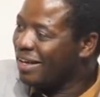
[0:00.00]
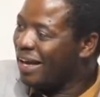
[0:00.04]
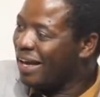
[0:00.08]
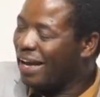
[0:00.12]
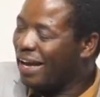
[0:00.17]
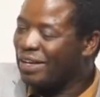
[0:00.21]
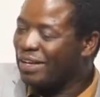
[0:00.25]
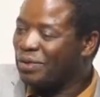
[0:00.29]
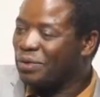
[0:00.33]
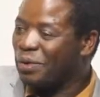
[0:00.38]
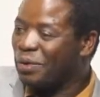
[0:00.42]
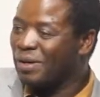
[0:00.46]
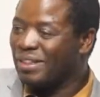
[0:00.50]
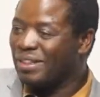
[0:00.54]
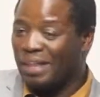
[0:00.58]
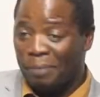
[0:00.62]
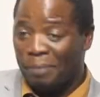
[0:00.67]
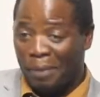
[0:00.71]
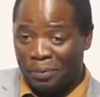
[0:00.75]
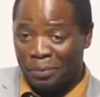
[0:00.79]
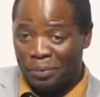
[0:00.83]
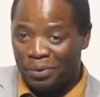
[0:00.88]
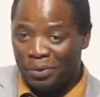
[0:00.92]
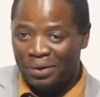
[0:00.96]
I told
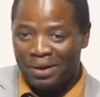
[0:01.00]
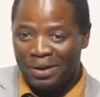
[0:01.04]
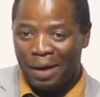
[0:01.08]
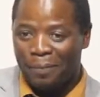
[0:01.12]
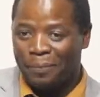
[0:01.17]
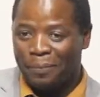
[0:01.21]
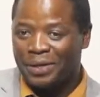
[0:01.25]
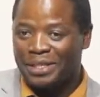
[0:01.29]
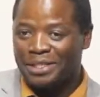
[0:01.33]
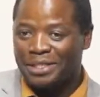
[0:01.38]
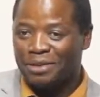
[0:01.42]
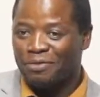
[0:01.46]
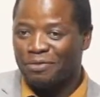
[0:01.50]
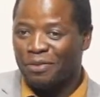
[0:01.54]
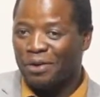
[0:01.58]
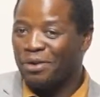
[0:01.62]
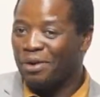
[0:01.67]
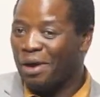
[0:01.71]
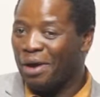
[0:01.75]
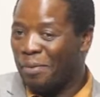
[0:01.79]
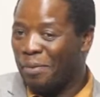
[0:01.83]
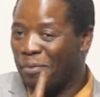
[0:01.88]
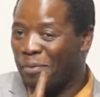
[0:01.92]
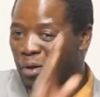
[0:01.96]
them, I'm no longer preaching for
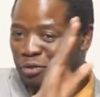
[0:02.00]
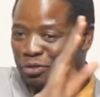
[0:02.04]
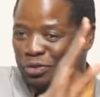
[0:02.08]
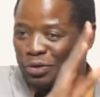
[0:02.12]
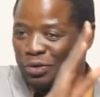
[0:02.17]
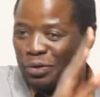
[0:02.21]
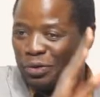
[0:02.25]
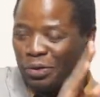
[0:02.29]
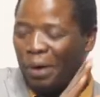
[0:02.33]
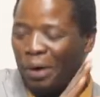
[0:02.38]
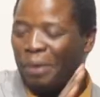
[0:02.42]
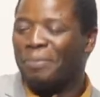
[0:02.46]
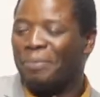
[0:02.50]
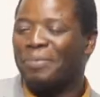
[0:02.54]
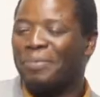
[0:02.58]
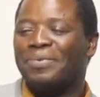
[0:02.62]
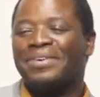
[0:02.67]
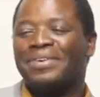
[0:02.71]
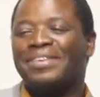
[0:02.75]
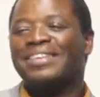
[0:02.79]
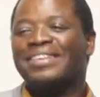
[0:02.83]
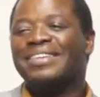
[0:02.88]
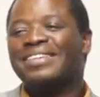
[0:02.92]
you, I'm off to Rome.